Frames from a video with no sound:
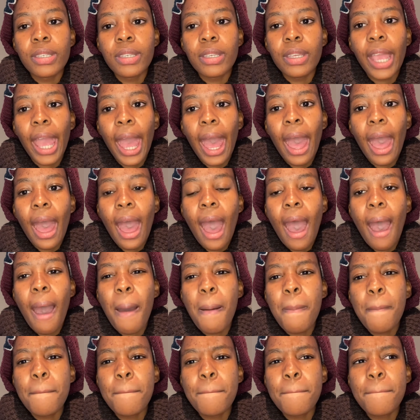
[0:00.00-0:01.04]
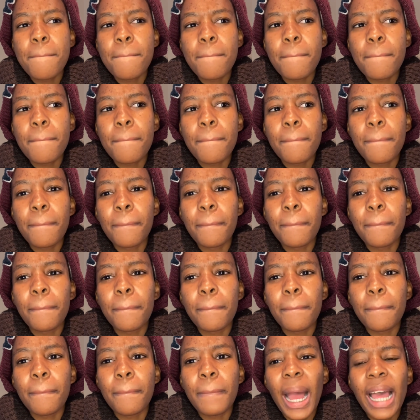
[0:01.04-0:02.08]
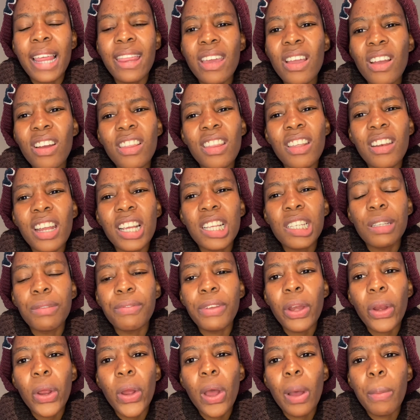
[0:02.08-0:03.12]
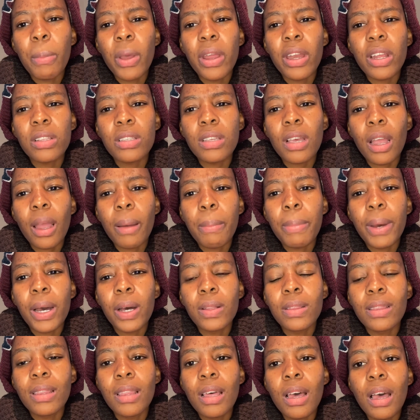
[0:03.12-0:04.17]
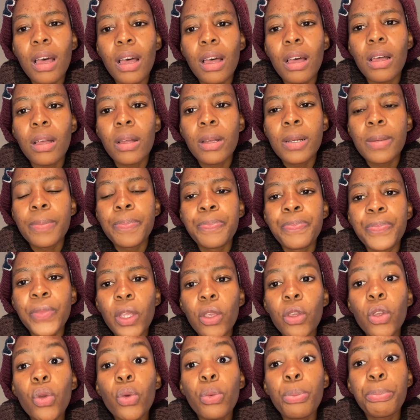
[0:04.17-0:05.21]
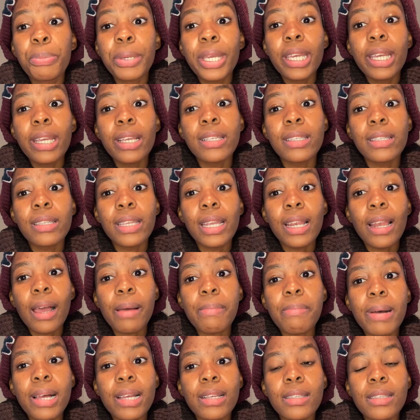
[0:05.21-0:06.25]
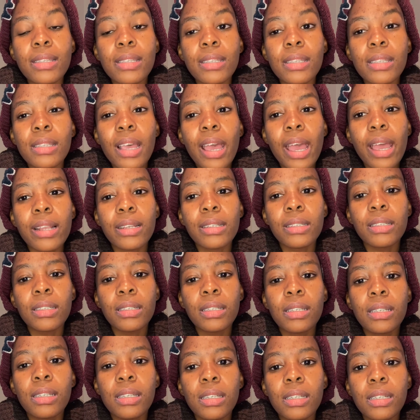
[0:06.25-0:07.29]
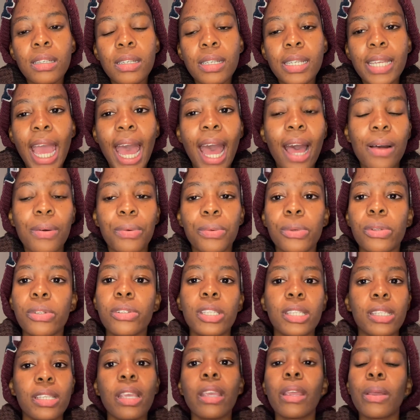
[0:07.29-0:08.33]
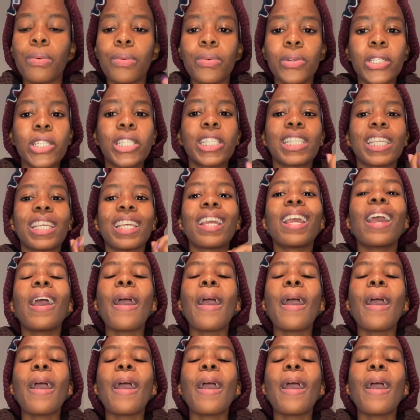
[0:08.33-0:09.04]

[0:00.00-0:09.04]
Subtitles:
Yeah, I think on the next video I'm gonna talk about the UP syllabus, and yeah, we'll see.